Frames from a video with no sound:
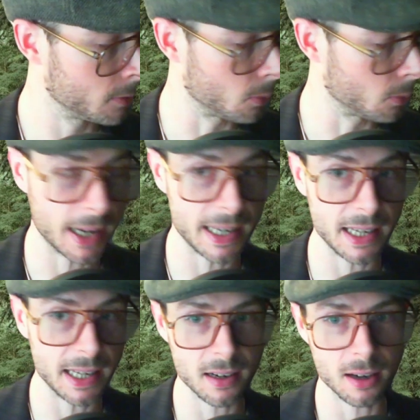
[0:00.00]
We're not
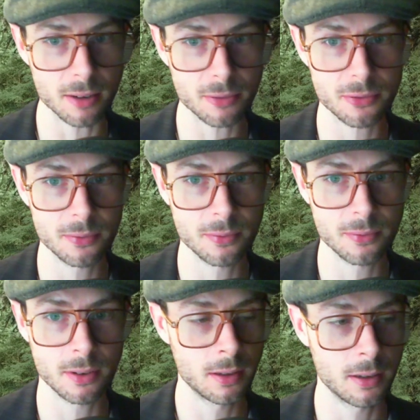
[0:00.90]
eating enough.
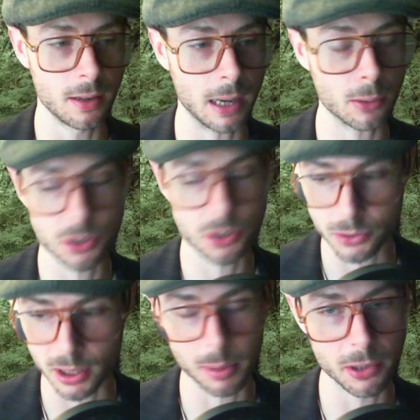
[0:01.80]
Now certain
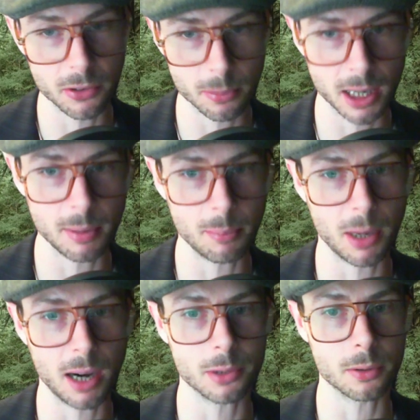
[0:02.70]
supplements are becoming
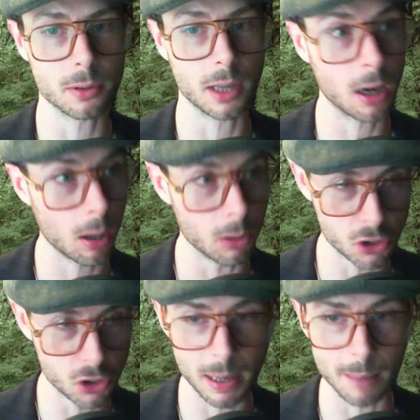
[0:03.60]
popular, like
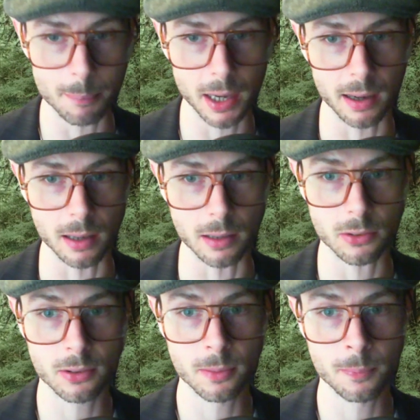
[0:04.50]
collagen
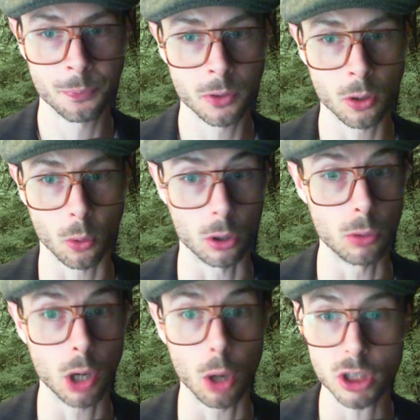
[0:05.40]
peptides or
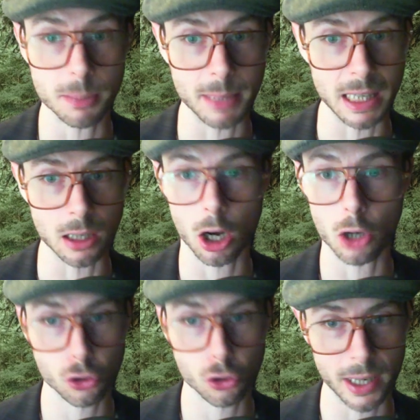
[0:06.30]
glucosamine,
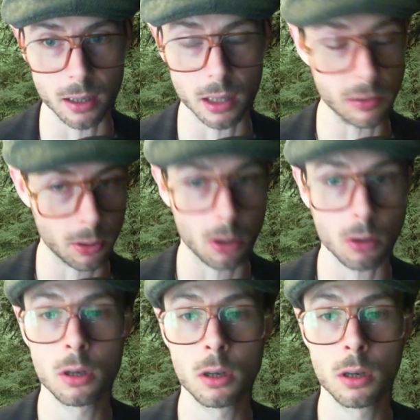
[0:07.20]
chondroitin. These are
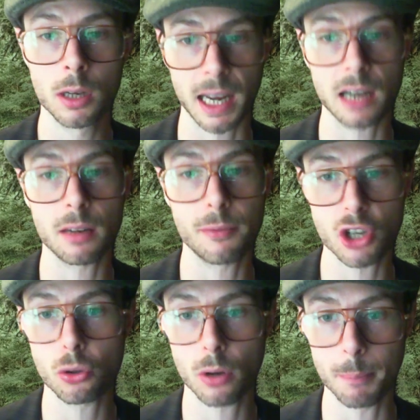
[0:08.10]
all connective
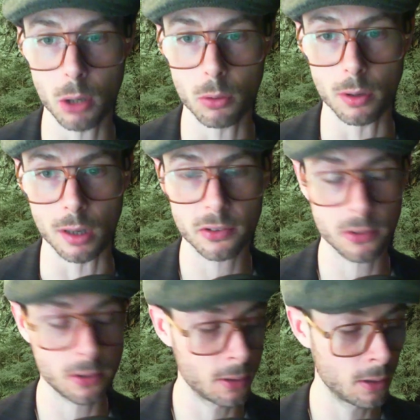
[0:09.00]
tissue
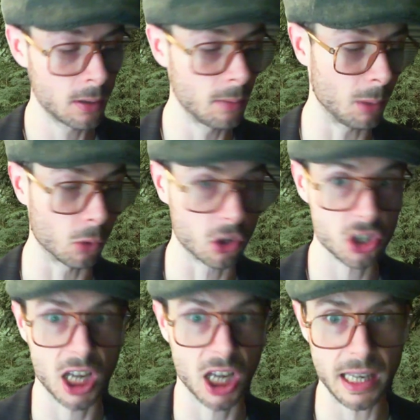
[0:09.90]
components. but we're
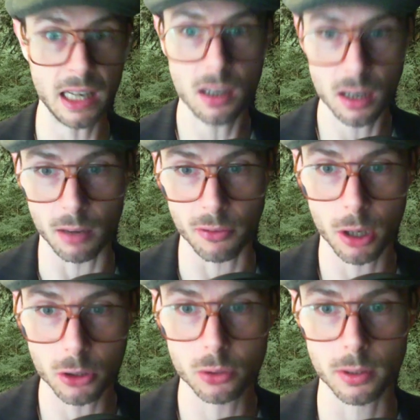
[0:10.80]
just not eating enough
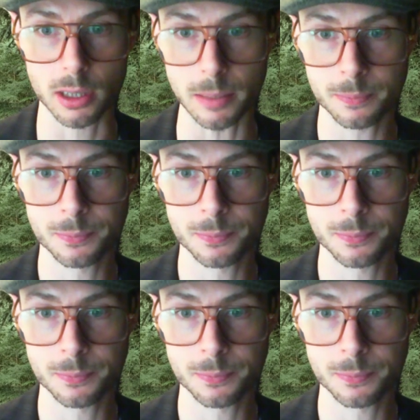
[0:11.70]
culturally.